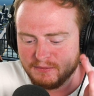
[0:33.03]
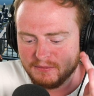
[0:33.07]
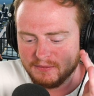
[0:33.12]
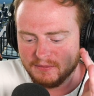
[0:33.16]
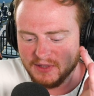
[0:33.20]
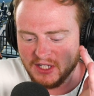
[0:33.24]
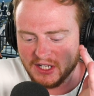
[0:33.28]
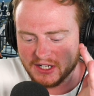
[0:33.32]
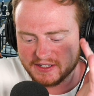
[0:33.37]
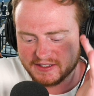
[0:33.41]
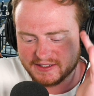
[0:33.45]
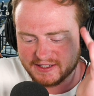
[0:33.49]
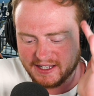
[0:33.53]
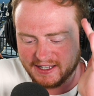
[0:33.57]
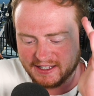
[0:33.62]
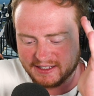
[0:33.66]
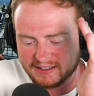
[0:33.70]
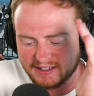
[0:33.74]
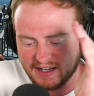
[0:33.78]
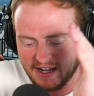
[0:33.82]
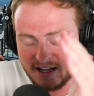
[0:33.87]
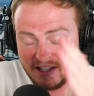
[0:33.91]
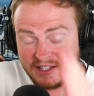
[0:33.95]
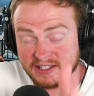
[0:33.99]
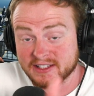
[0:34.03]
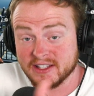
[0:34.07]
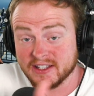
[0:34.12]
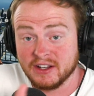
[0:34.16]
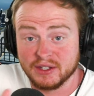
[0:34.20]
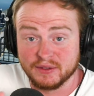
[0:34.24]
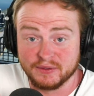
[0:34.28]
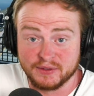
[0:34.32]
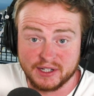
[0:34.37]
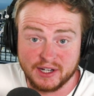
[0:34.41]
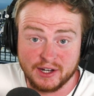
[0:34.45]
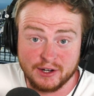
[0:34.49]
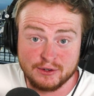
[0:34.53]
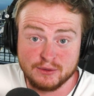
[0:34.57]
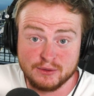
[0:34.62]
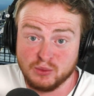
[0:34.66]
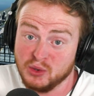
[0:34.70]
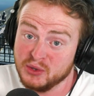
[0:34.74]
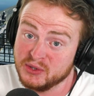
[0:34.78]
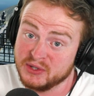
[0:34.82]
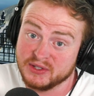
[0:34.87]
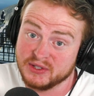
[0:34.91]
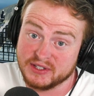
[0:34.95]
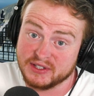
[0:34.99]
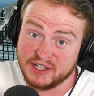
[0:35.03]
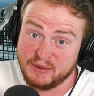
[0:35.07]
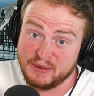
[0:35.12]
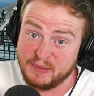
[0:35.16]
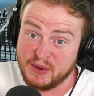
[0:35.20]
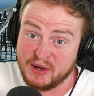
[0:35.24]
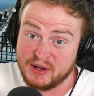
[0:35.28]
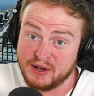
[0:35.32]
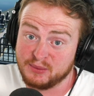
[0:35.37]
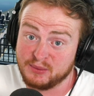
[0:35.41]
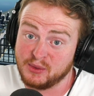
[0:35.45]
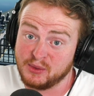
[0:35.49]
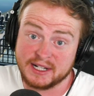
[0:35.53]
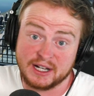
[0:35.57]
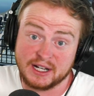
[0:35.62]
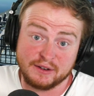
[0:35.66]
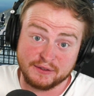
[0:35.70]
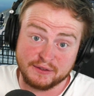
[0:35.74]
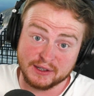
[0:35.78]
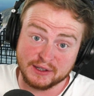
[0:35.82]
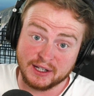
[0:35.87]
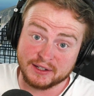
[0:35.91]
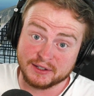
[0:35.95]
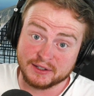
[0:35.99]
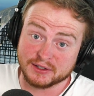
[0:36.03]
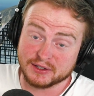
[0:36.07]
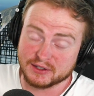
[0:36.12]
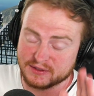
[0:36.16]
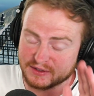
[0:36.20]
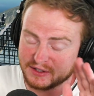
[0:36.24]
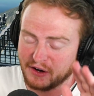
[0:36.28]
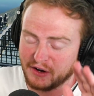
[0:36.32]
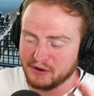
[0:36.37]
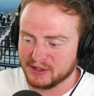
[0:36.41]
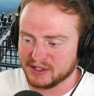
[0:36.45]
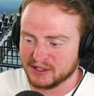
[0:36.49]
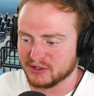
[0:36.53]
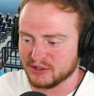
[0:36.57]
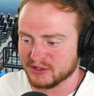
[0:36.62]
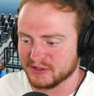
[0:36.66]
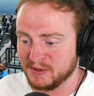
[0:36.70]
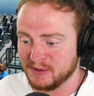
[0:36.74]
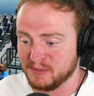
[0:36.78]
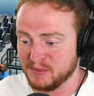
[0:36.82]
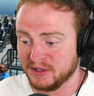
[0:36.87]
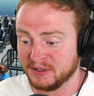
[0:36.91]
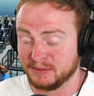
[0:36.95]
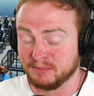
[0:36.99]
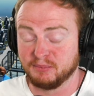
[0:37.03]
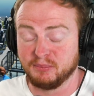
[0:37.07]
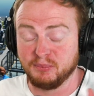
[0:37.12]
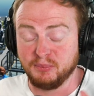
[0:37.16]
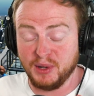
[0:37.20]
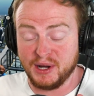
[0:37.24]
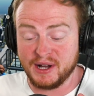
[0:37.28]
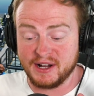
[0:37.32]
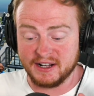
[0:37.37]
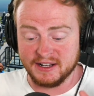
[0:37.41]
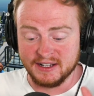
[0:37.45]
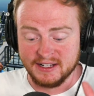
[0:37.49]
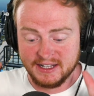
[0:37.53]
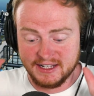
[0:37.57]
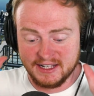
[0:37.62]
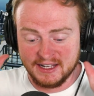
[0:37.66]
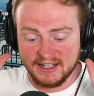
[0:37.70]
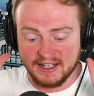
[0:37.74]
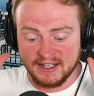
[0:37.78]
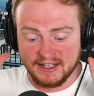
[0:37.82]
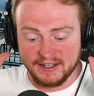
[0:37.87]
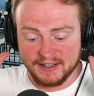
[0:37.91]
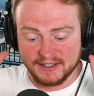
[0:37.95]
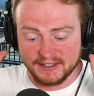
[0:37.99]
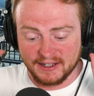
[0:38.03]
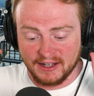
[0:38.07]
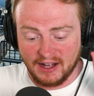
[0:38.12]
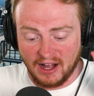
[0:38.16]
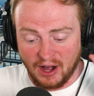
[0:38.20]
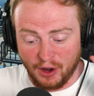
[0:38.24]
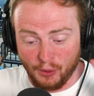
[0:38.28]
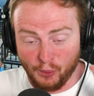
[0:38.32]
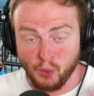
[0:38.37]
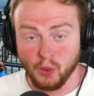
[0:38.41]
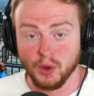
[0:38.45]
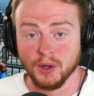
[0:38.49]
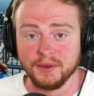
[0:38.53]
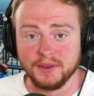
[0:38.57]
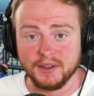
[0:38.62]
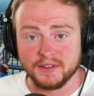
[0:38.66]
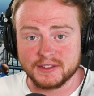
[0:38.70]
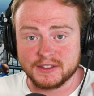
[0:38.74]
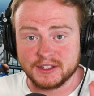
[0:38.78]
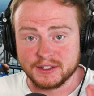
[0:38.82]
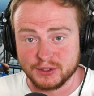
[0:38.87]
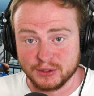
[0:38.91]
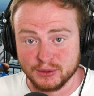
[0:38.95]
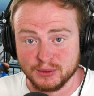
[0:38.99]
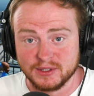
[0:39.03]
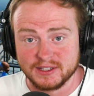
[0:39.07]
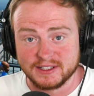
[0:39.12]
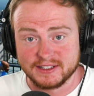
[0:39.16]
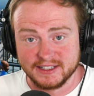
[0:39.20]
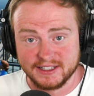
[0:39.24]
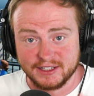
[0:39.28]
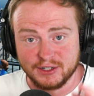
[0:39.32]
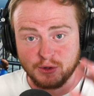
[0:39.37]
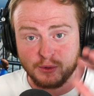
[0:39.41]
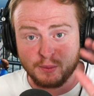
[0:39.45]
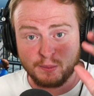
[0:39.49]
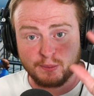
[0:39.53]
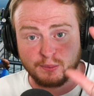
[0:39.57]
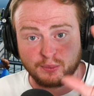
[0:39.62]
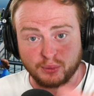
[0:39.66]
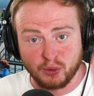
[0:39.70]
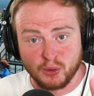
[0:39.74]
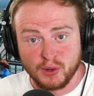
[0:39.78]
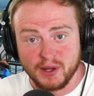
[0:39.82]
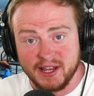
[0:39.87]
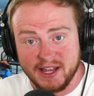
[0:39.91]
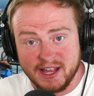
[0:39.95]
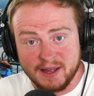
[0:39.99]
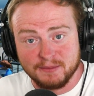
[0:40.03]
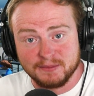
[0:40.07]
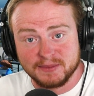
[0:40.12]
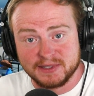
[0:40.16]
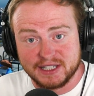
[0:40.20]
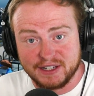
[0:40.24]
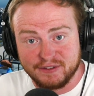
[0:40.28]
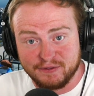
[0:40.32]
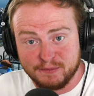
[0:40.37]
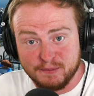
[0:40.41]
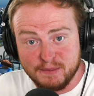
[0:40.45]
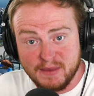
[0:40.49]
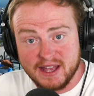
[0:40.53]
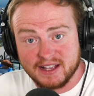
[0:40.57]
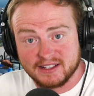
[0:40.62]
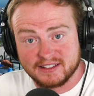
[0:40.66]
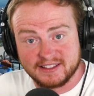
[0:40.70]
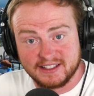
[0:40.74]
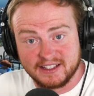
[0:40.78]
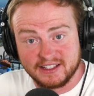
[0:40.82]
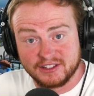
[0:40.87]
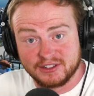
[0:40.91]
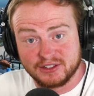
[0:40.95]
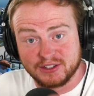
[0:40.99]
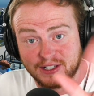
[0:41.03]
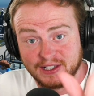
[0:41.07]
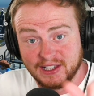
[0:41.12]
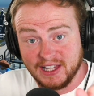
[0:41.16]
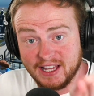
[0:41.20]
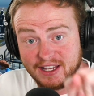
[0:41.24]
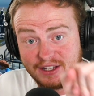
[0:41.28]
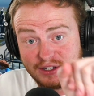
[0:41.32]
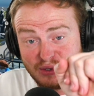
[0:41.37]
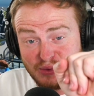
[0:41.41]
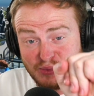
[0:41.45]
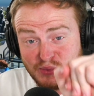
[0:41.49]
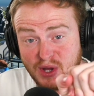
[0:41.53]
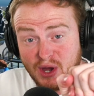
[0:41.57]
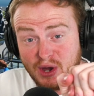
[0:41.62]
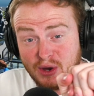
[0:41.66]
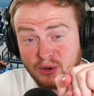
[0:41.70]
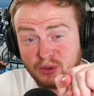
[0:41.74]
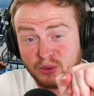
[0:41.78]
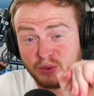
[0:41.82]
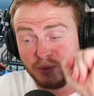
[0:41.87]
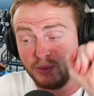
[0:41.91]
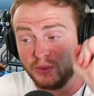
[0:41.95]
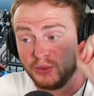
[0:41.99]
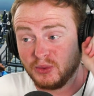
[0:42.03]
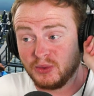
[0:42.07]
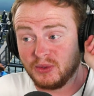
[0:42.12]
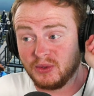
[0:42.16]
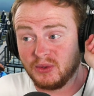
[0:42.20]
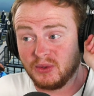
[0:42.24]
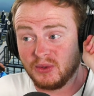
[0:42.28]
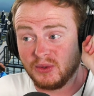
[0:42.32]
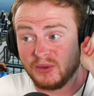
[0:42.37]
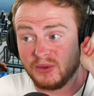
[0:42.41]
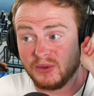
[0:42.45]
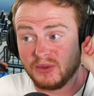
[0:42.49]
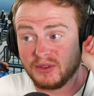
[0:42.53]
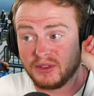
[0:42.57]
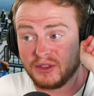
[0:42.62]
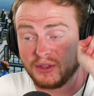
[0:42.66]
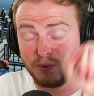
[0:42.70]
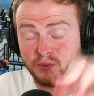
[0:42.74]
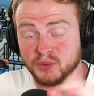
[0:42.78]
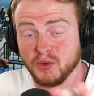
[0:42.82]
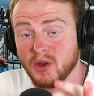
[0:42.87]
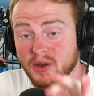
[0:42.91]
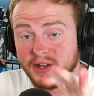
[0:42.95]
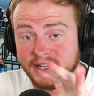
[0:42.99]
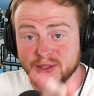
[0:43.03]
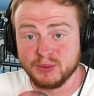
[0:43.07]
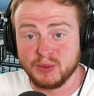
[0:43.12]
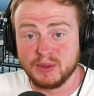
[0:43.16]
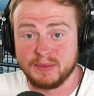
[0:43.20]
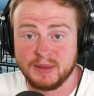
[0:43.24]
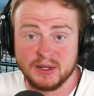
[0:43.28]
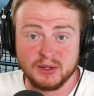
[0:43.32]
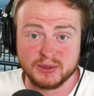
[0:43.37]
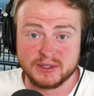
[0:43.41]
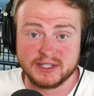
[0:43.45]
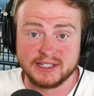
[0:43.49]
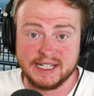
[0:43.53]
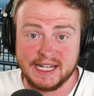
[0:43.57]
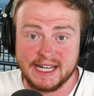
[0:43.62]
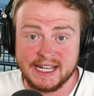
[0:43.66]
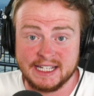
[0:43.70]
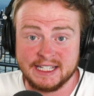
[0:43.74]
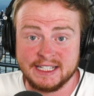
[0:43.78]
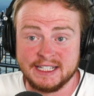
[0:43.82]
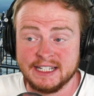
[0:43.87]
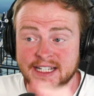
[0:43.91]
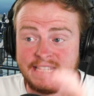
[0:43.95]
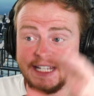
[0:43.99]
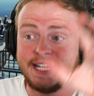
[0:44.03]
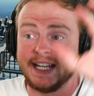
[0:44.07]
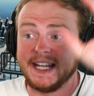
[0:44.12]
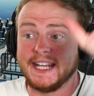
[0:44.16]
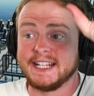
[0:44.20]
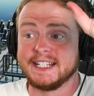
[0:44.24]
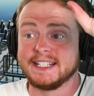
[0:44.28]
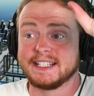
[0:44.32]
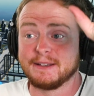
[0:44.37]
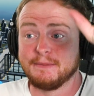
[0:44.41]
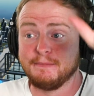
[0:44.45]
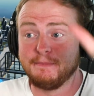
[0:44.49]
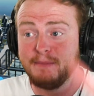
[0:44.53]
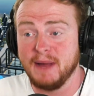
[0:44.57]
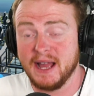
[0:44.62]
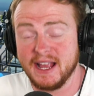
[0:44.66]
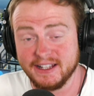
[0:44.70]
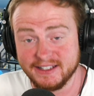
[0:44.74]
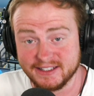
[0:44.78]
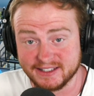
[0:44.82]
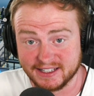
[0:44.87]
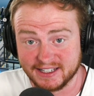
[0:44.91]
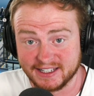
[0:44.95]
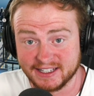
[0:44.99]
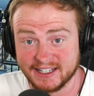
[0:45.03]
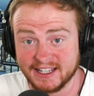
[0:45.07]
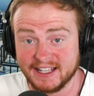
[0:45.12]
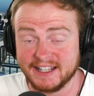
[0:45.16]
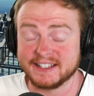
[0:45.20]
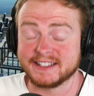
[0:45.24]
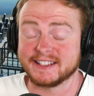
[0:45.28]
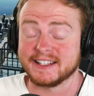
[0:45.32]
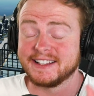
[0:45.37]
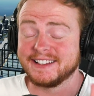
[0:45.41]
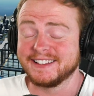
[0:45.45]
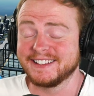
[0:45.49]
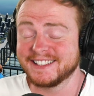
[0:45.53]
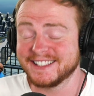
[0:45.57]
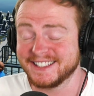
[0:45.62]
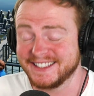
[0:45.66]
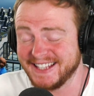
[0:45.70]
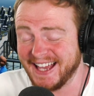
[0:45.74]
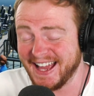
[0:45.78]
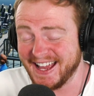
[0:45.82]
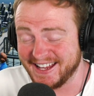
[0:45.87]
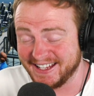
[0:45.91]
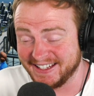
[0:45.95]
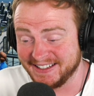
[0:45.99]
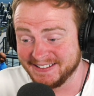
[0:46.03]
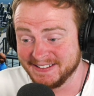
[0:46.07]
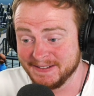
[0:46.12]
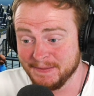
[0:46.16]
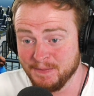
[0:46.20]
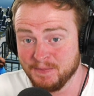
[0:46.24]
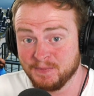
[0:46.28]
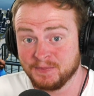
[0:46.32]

Like I said, at the start of the video, wasn't sunburnt, went out for lunch, totally got sunburned. But I want to do this little preemptive message to let you know the ride we built today is amazing. It's insane,